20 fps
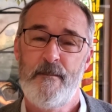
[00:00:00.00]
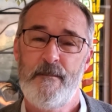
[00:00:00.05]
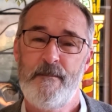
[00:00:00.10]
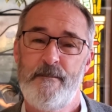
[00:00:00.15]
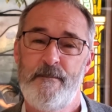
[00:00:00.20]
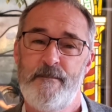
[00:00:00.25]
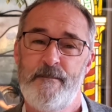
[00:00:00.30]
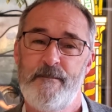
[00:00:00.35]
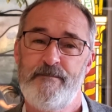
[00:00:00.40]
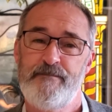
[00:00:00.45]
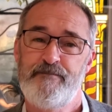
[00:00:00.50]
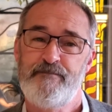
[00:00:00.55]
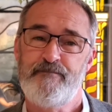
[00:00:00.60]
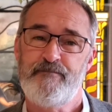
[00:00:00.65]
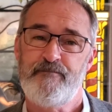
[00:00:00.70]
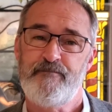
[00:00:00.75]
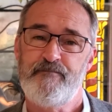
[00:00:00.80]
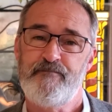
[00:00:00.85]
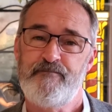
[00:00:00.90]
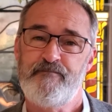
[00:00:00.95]

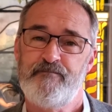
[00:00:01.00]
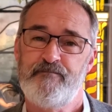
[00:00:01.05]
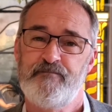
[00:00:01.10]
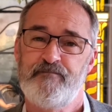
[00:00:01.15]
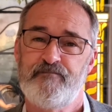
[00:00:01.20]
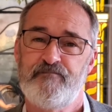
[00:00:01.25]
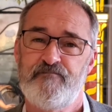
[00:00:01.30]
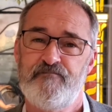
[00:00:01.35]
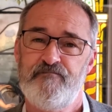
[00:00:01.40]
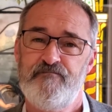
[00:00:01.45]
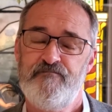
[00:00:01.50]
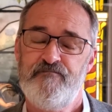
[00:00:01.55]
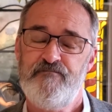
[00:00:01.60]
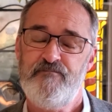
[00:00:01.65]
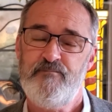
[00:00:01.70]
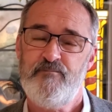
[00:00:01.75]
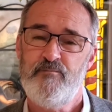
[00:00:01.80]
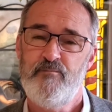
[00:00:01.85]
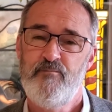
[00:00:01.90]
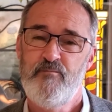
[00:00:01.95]

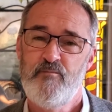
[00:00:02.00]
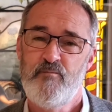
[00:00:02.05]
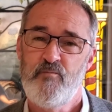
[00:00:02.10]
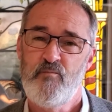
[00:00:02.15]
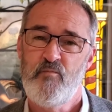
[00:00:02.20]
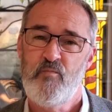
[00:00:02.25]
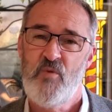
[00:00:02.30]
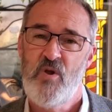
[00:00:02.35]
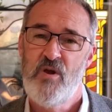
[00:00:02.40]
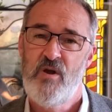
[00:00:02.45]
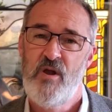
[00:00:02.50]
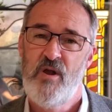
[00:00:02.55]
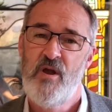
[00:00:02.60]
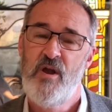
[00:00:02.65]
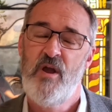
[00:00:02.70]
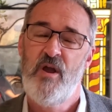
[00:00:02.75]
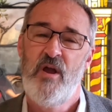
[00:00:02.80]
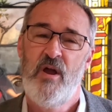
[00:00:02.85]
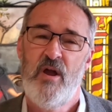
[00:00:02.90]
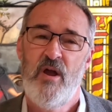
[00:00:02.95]

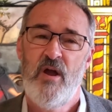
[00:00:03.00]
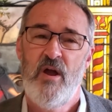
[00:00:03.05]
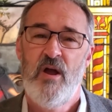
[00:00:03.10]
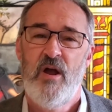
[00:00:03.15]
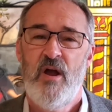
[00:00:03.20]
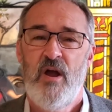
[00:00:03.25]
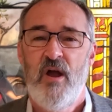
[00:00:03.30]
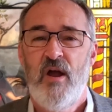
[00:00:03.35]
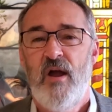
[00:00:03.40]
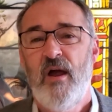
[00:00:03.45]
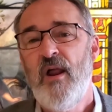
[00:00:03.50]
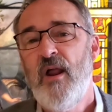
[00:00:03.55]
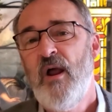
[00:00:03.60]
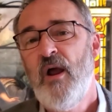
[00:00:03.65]
Nothing is said.